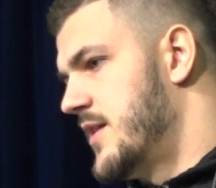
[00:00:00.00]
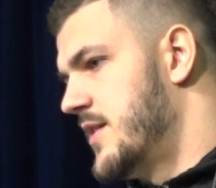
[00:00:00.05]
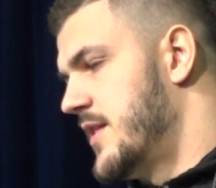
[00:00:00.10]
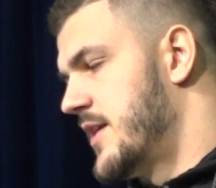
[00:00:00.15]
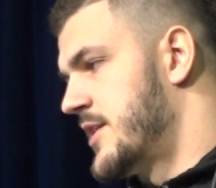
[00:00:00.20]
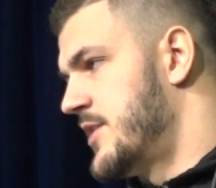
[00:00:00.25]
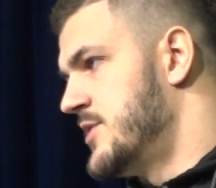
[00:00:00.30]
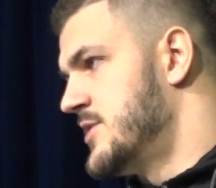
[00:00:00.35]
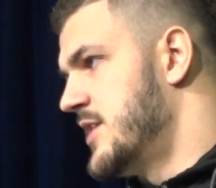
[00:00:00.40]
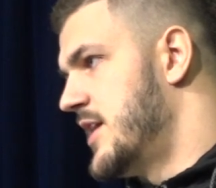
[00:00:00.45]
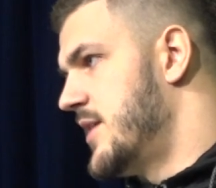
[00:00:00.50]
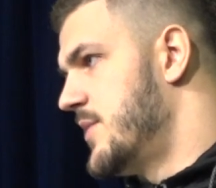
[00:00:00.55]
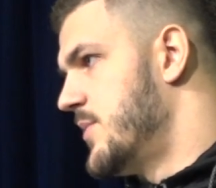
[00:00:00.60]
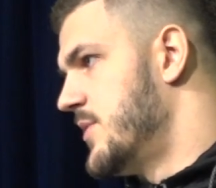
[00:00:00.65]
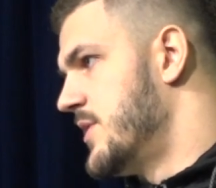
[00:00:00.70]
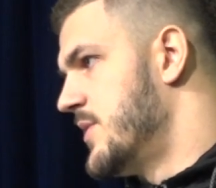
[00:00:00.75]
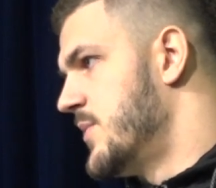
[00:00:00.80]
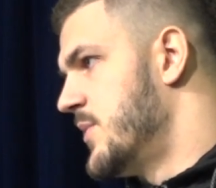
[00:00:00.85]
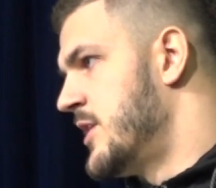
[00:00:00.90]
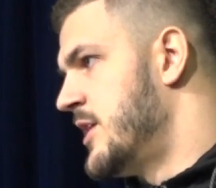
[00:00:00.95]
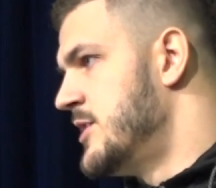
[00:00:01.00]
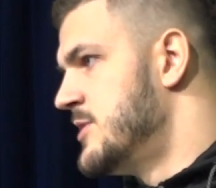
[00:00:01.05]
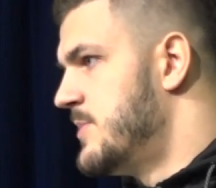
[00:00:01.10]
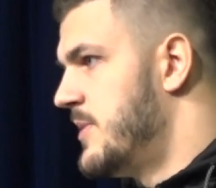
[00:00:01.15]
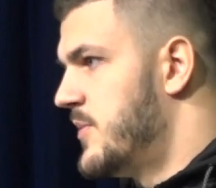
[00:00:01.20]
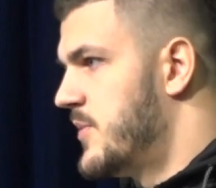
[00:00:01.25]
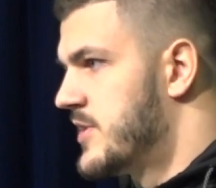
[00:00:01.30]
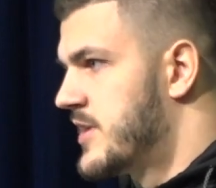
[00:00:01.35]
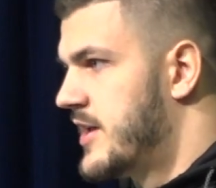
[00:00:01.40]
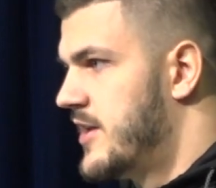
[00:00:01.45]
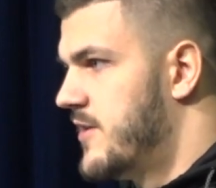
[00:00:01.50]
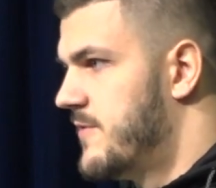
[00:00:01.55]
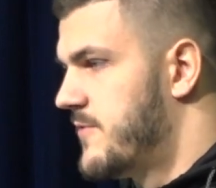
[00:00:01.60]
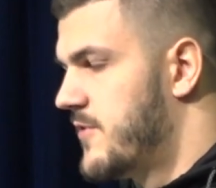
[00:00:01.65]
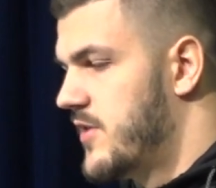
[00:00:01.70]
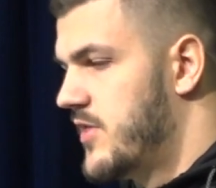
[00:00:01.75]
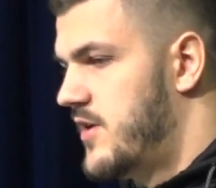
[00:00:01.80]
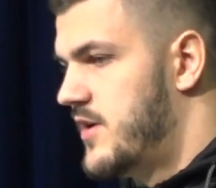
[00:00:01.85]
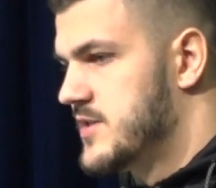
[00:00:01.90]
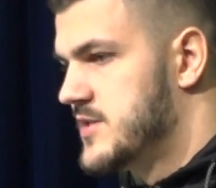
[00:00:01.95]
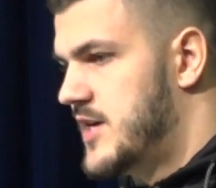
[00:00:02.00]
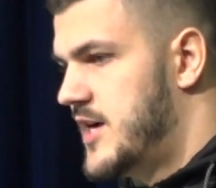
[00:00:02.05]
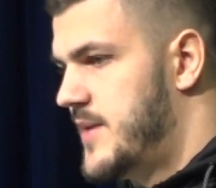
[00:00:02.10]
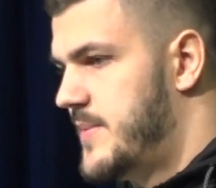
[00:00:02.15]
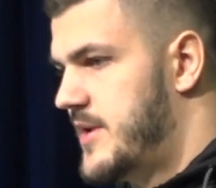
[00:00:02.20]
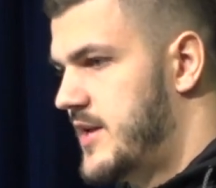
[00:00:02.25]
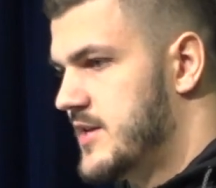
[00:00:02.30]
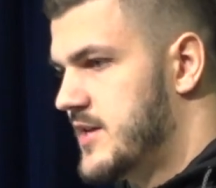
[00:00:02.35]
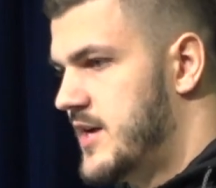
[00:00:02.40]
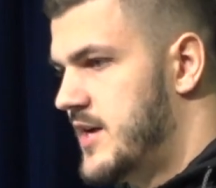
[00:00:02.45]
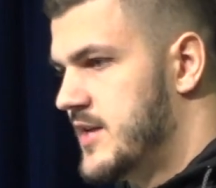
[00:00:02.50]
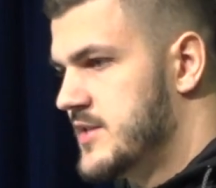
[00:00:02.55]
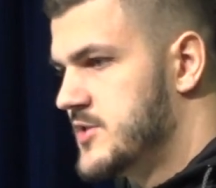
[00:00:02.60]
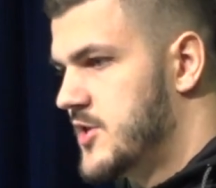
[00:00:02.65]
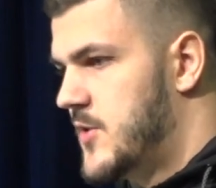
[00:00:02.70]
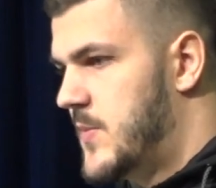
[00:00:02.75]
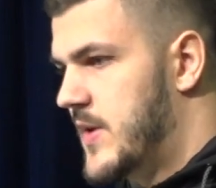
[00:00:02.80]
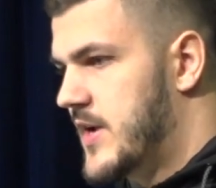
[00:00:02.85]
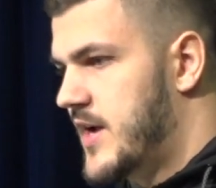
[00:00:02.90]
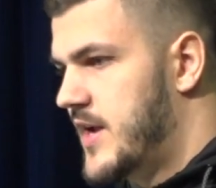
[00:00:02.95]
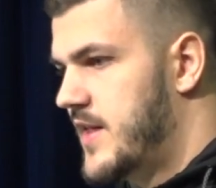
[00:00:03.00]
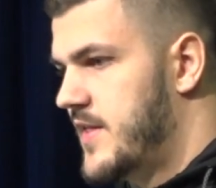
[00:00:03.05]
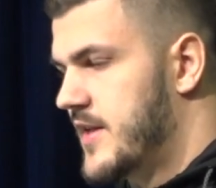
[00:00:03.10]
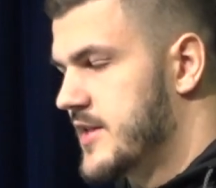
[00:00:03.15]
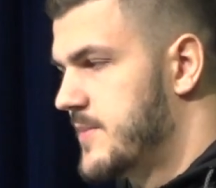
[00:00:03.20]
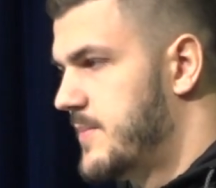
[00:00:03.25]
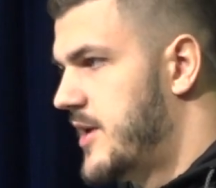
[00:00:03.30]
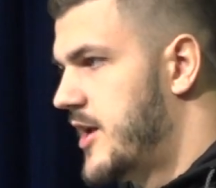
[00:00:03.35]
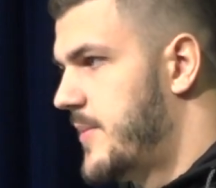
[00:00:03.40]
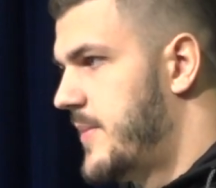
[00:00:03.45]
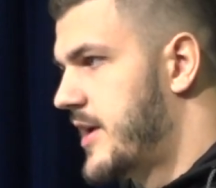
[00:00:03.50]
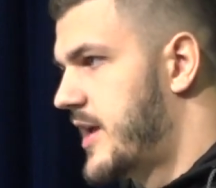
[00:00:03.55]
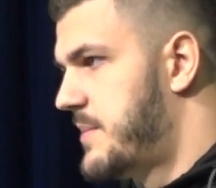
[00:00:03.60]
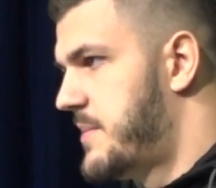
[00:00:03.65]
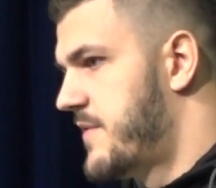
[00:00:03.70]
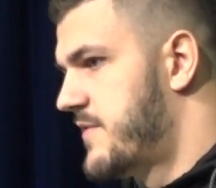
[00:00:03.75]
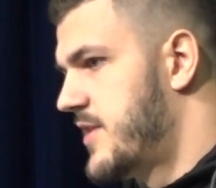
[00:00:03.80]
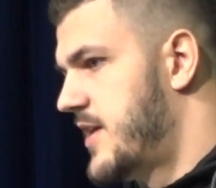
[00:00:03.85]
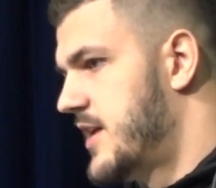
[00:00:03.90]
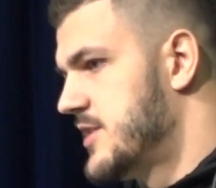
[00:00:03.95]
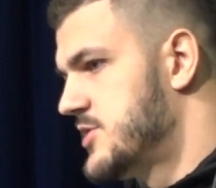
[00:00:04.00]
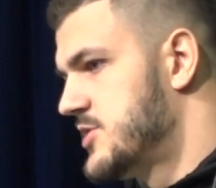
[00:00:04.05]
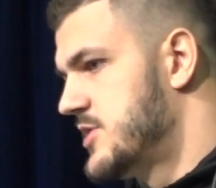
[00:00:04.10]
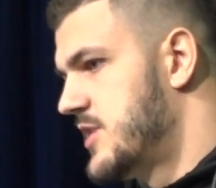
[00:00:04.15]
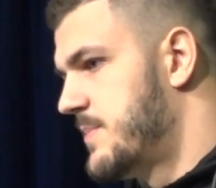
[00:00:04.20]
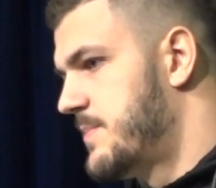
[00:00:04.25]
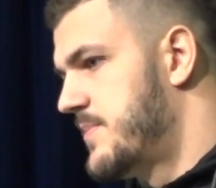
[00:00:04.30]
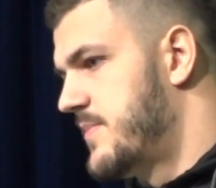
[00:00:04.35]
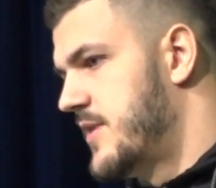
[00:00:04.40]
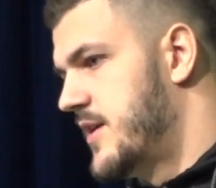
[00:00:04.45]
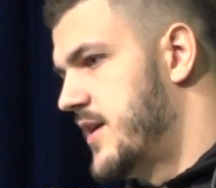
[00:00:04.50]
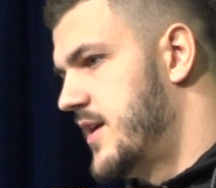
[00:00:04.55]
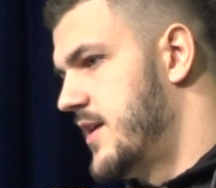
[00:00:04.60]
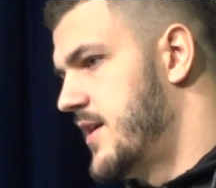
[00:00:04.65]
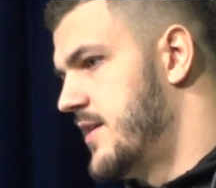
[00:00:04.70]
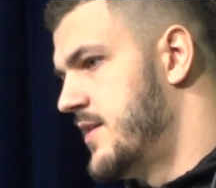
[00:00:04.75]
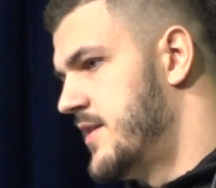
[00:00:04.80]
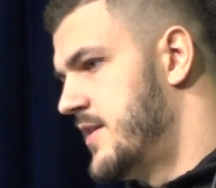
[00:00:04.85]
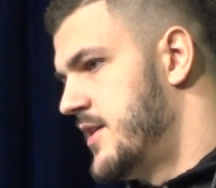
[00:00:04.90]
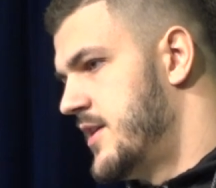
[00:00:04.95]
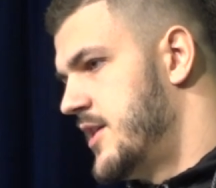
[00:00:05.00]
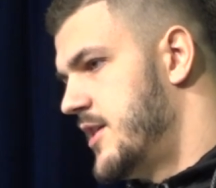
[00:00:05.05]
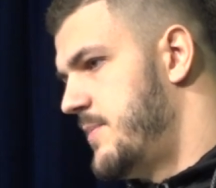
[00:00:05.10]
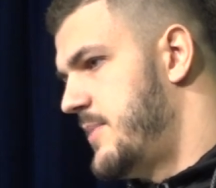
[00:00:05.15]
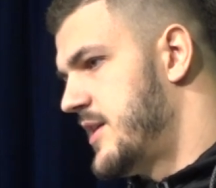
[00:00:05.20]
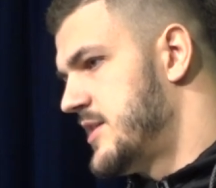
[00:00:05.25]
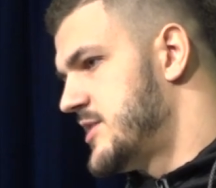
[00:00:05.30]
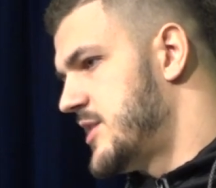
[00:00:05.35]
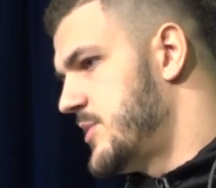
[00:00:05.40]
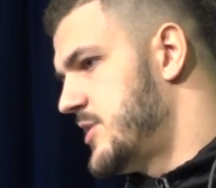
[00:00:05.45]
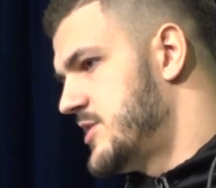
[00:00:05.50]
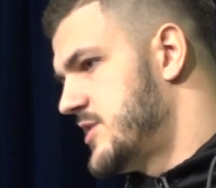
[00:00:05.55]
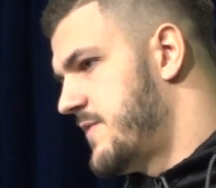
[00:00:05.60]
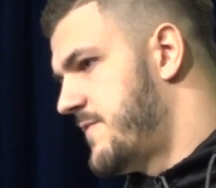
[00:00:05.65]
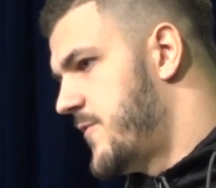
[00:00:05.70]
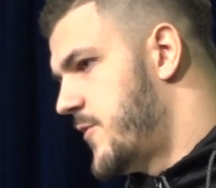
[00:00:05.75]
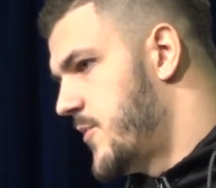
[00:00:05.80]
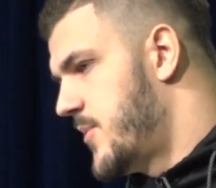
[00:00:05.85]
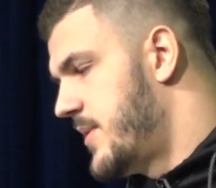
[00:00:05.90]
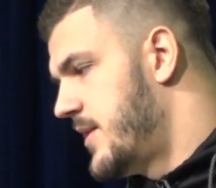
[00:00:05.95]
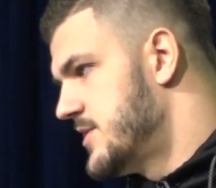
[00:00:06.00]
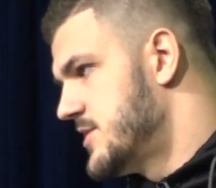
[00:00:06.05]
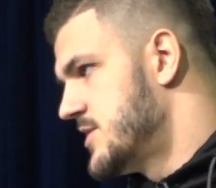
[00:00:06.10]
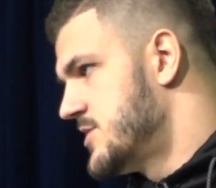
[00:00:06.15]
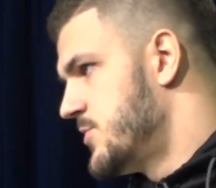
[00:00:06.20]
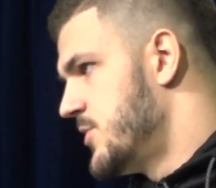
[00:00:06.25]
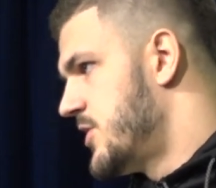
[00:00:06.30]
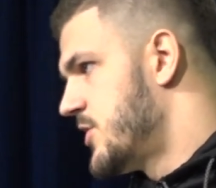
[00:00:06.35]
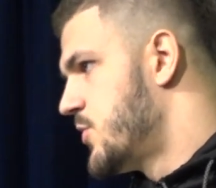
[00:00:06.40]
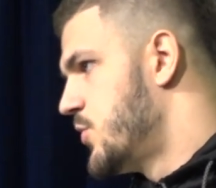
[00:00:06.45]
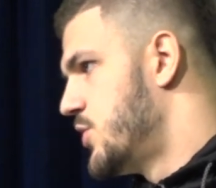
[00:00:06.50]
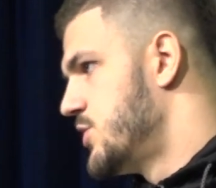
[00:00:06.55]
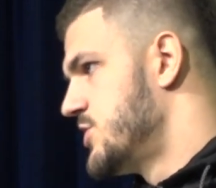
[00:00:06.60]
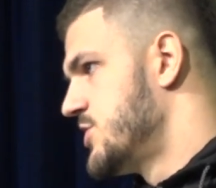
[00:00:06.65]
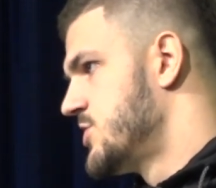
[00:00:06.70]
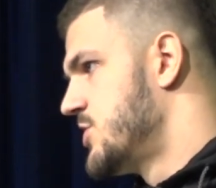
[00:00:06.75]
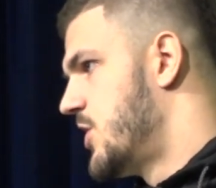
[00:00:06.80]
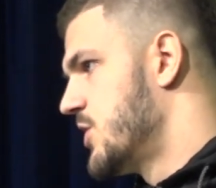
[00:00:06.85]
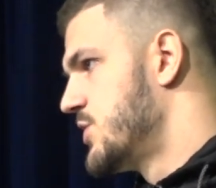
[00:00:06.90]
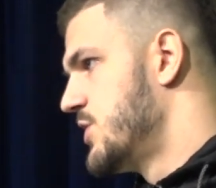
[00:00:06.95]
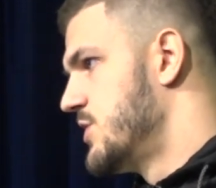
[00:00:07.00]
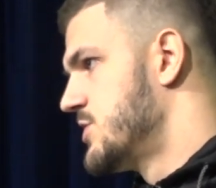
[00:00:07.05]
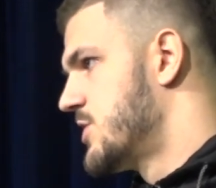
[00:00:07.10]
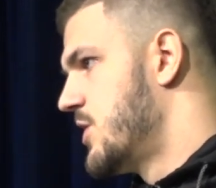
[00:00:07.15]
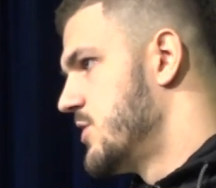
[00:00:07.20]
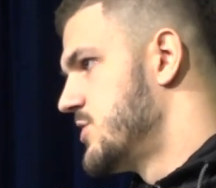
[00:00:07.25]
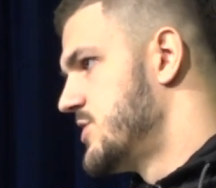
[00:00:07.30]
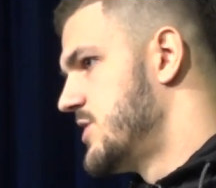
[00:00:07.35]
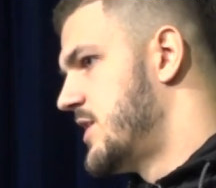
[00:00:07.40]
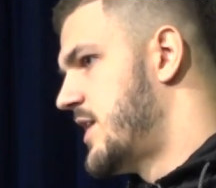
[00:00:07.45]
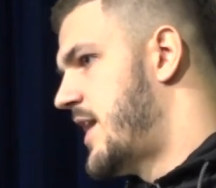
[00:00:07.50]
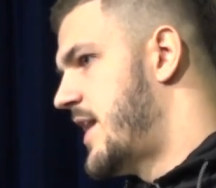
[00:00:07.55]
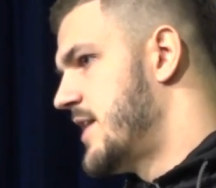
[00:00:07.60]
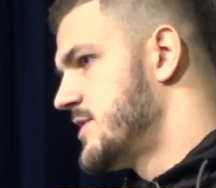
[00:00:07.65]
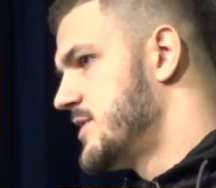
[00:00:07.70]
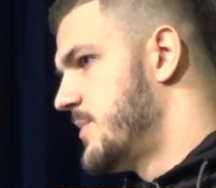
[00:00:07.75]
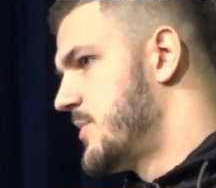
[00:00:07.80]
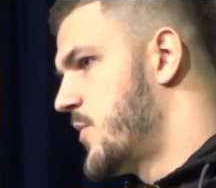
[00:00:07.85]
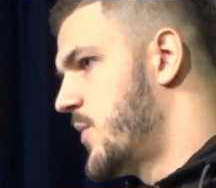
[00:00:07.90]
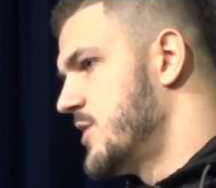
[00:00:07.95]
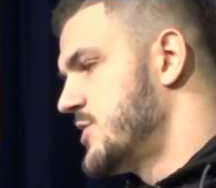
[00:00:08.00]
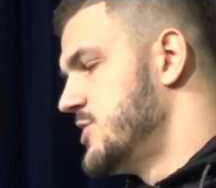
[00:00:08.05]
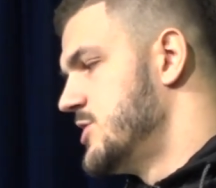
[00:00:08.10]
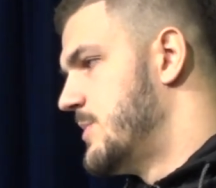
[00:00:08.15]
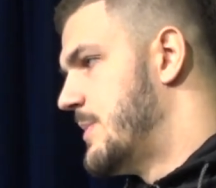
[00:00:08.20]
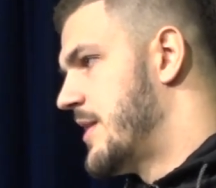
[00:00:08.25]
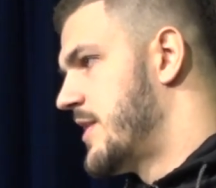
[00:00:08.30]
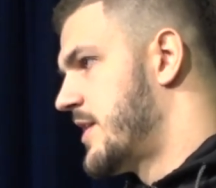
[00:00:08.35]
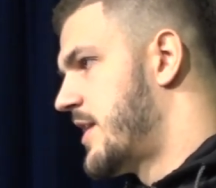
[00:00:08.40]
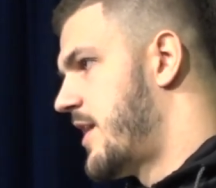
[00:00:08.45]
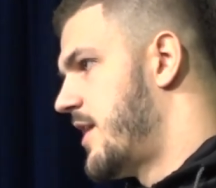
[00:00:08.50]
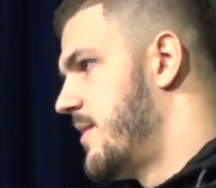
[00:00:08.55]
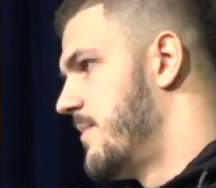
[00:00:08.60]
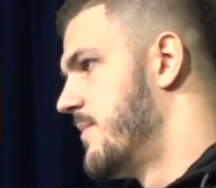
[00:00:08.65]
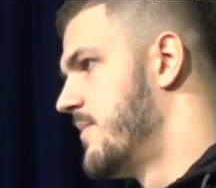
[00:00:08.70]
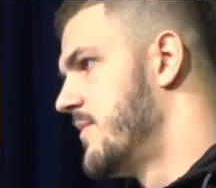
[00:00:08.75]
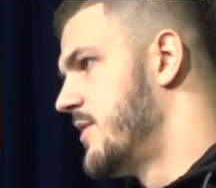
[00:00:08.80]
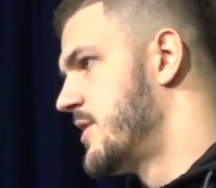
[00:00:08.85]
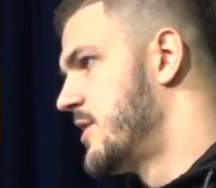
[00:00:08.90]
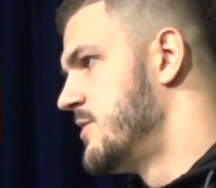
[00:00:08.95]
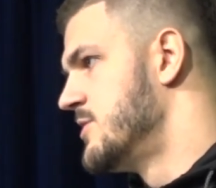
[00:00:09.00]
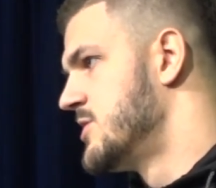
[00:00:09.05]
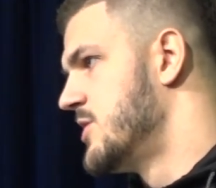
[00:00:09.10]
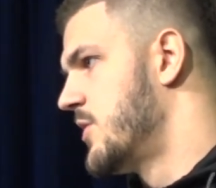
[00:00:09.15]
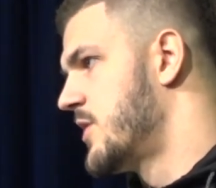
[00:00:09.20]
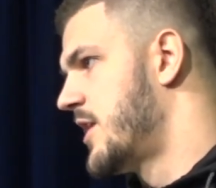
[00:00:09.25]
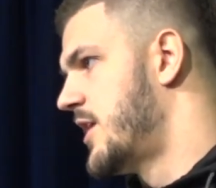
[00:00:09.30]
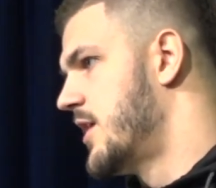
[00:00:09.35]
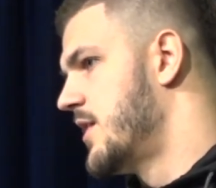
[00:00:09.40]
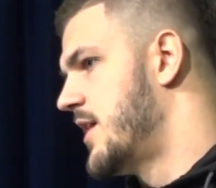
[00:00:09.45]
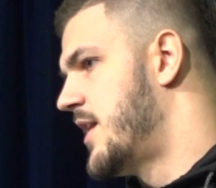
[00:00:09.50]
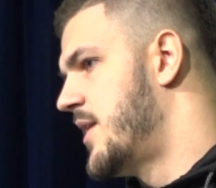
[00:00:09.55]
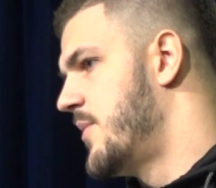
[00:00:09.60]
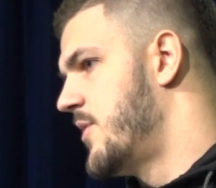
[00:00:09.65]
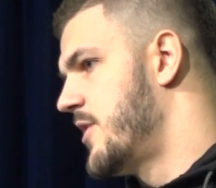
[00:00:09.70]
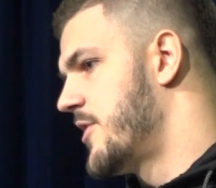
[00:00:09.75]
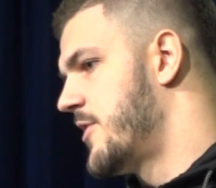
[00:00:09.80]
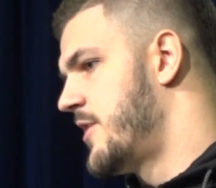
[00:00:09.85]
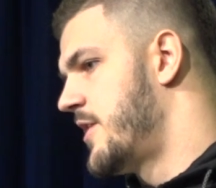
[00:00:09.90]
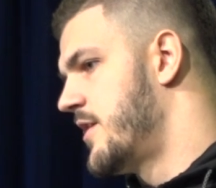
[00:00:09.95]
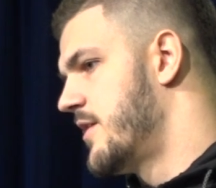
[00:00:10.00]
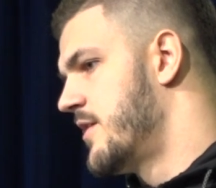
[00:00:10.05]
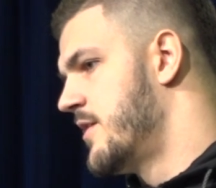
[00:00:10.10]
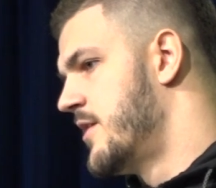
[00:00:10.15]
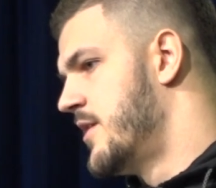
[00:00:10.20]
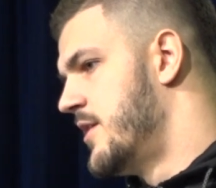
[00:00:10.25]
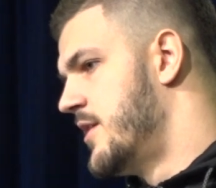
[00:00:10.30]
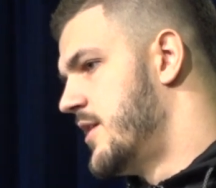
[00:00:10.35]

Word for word: like you said, what, he's been with Kittle for a long time, and I, I tell him I kind of like to model my game after that. Just, uh, the biggest thing with these informal meetings is it's really cool to just talk to those coaches and ask them questions about the game. You can soak in a lot while you're here.